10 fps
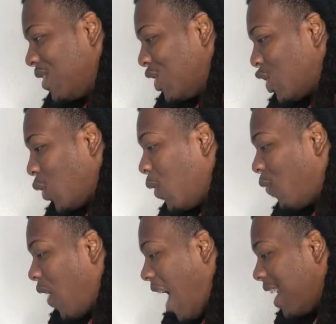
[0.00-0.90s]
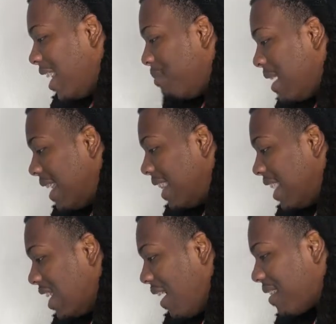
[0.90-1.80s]
So we finally meet
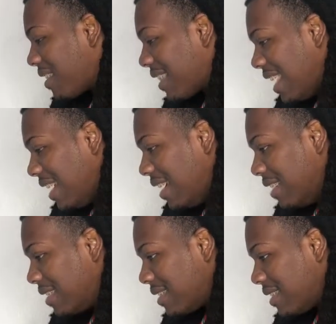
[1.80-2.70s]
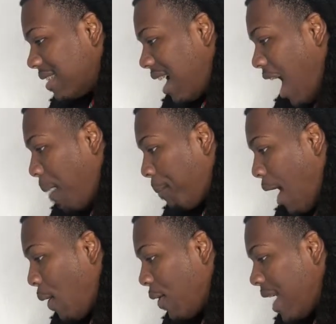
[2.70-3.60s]
Leader of the Thieves. Our
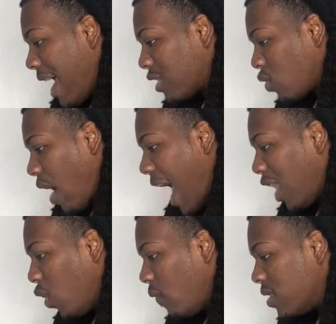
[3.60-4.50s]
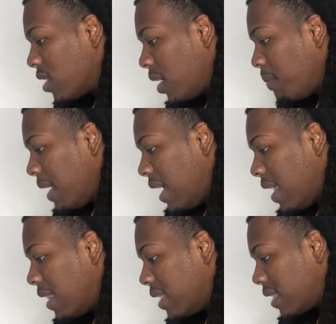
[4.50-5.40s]
pirate named Straw Hat Luffy should be
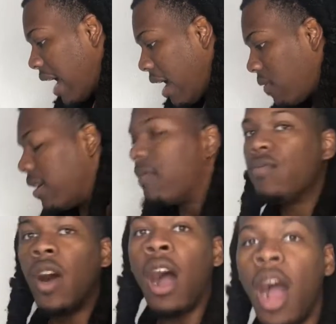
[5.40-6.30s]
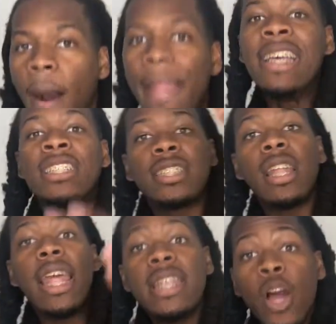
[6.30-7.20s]
in this area. Ah, oh, so
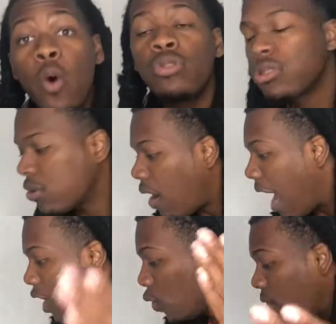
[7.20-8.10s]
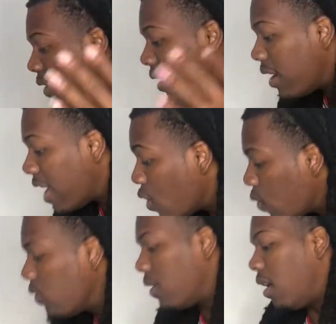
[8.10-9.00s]
they know Straw Hat Luffy. They
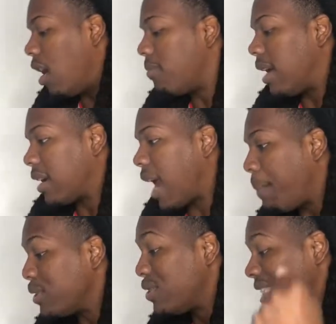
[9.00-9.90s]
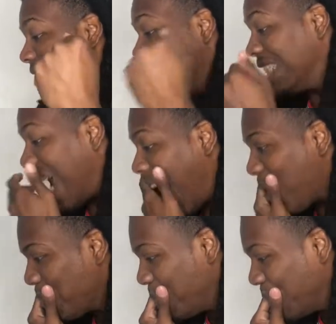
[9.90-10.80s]
know who, oh my God, but you see
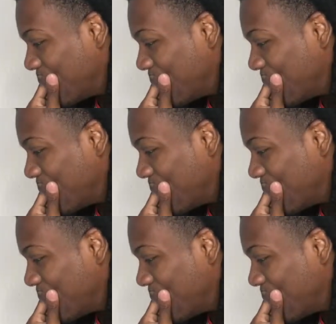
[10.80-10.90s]
Jack.